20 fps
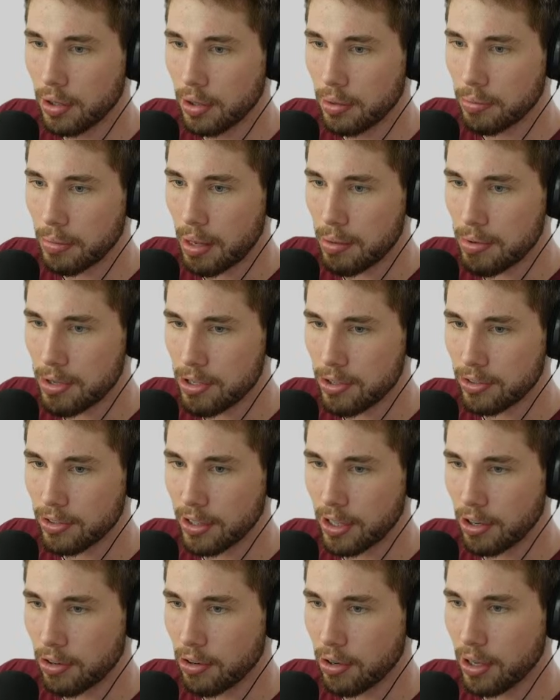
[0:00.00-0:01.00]
Maybe
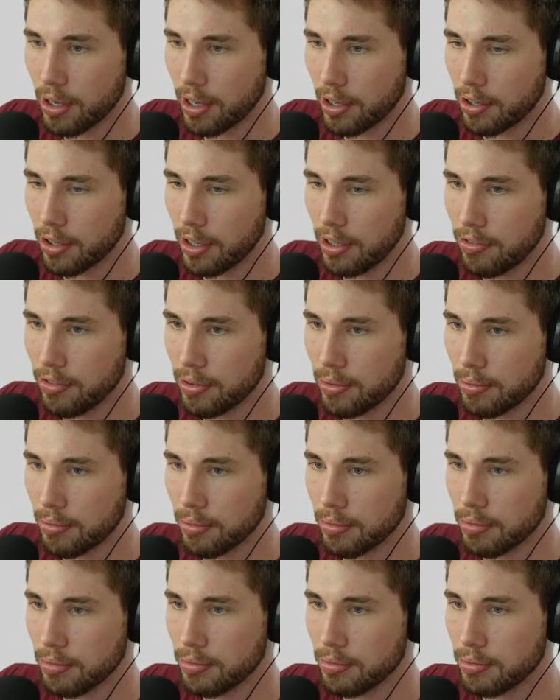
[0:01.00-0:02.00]
using I could even
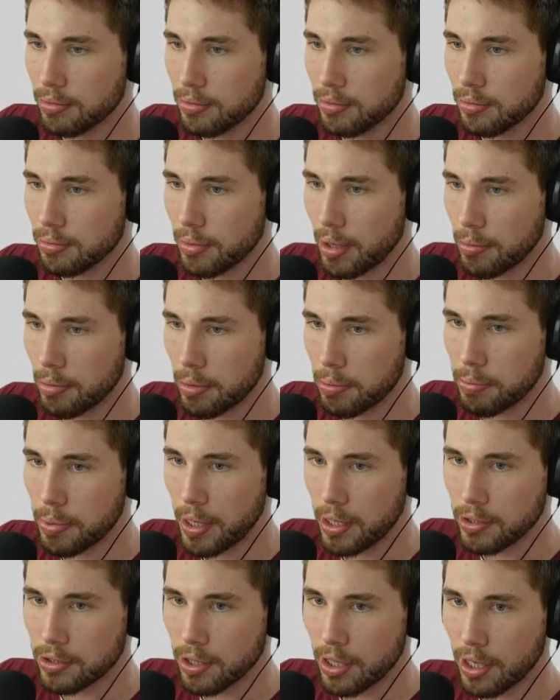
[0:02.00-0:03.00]
maybe
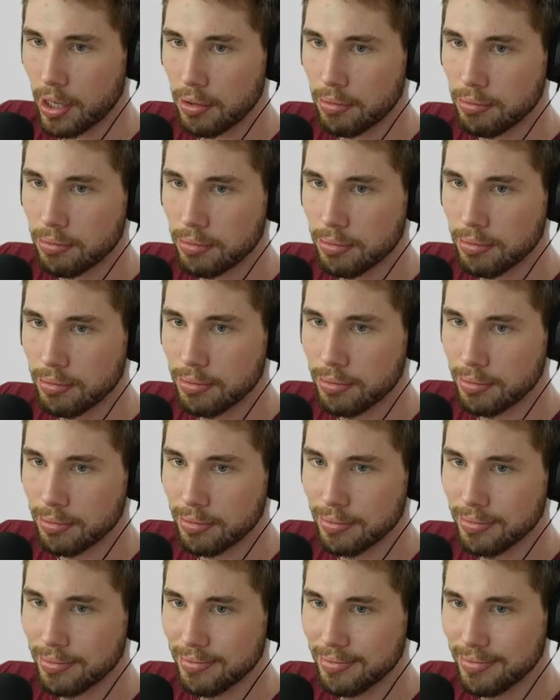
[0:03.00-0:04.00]
pinch that.
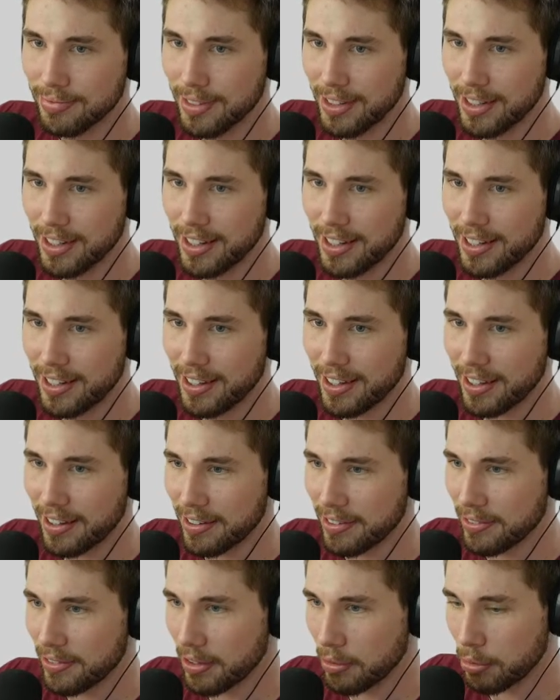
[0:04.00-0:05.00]
Yeah,
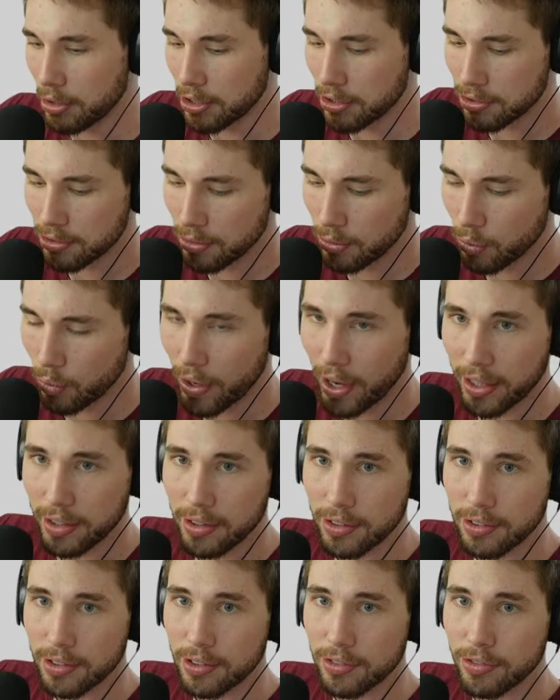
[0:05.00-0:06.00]
let me just whack
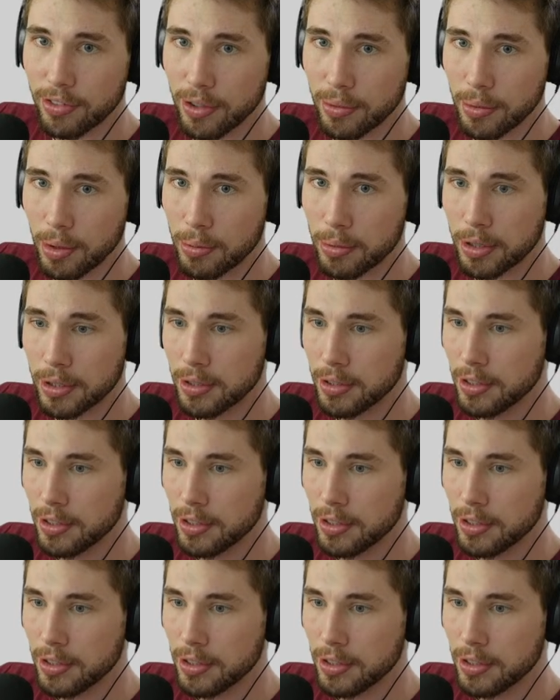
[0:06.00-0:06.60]
this in for the moment.